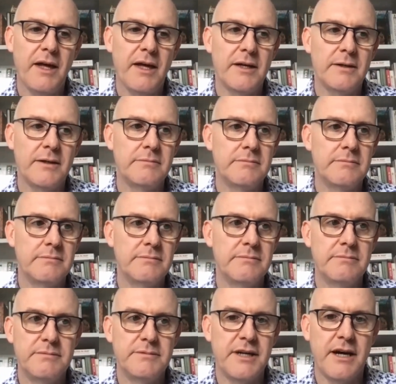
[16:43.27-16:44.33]

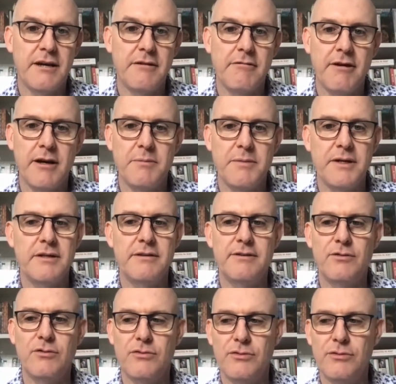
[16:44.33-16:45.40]
data
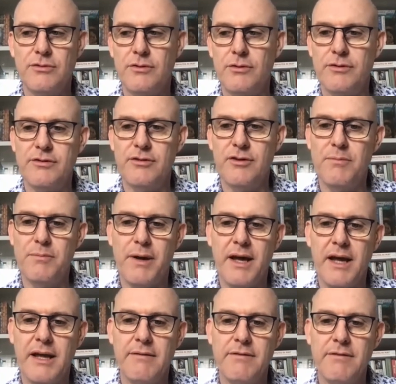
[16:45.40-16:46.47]
elements or certain
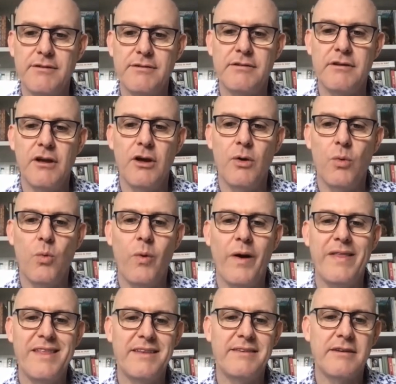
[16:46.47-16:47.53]
behaviors
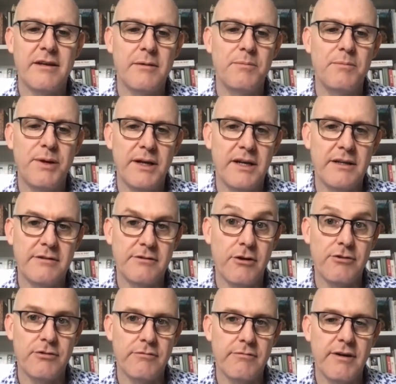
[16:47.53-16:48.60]
when there's a compelling
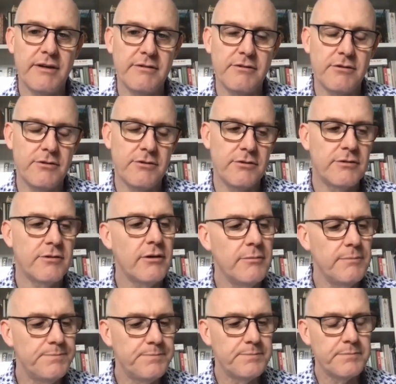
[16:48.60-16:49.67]
social reason to do so.
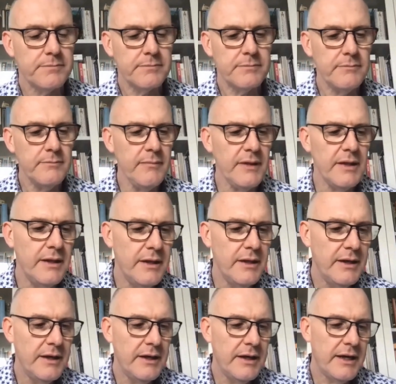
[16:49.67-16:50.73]

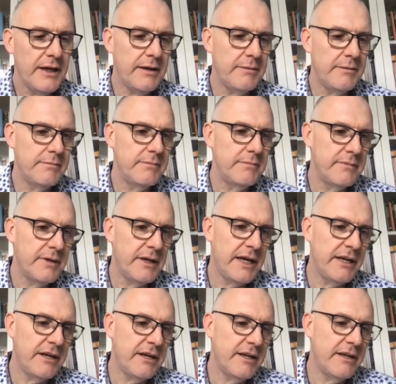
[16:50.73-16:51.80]
And
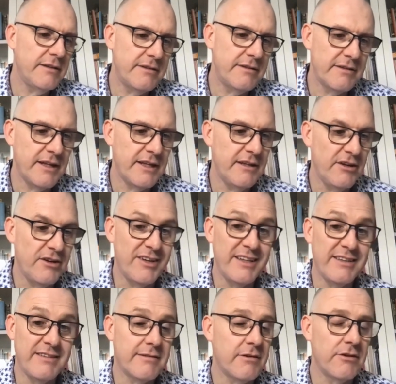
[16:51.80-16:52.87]
I guess
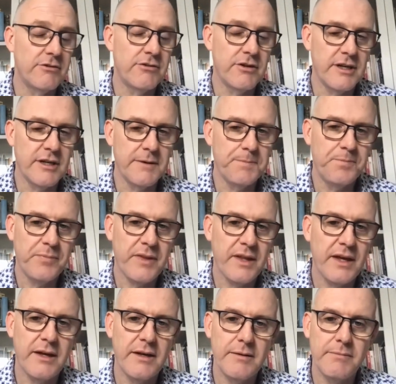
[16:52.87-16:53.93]
it's a slow journey.
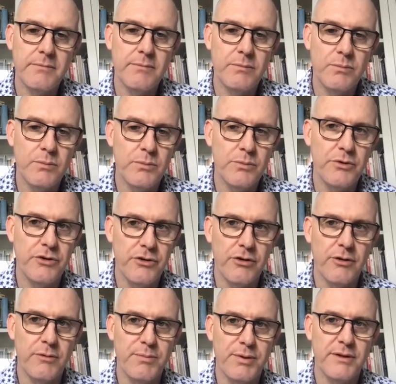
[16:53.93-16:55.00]
You
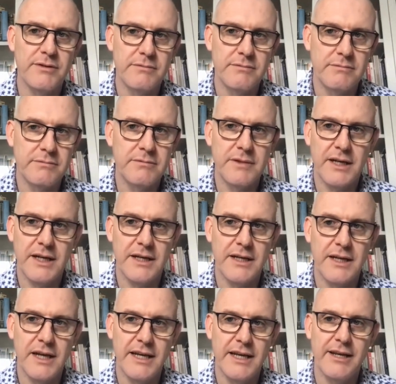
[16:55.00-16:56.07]
can build
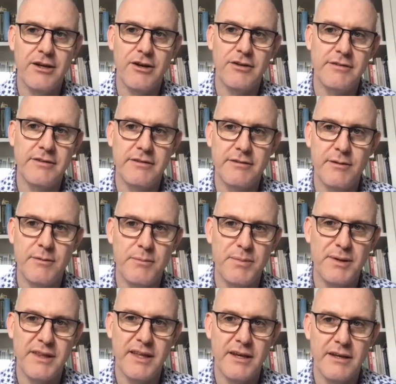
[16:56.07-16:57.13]
an ecosystem,
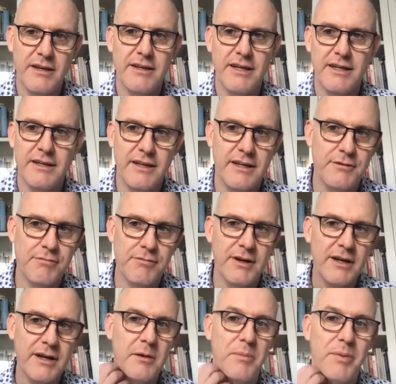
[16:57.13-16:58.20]
but then it's
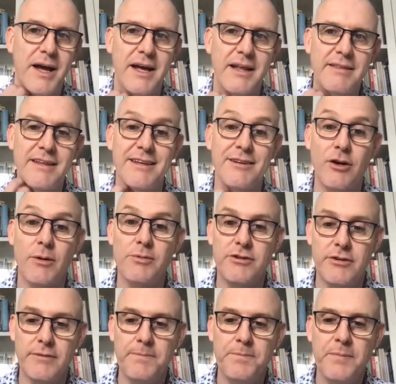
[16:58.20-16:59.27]
really about the
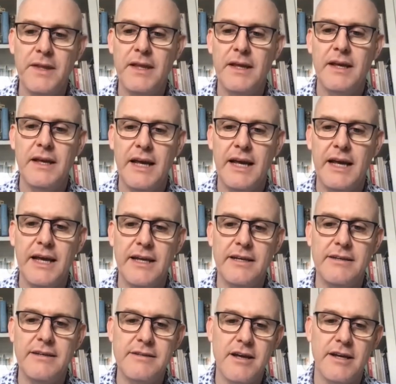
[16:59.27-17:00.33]
adoption
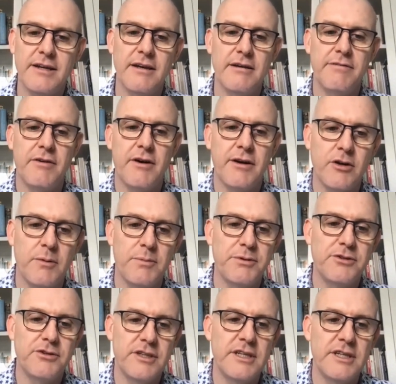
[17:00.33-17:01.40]
and identifying
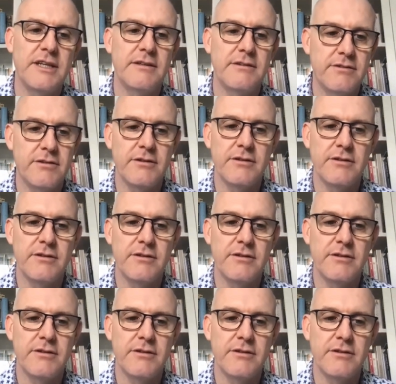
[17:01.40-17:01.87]
opportunities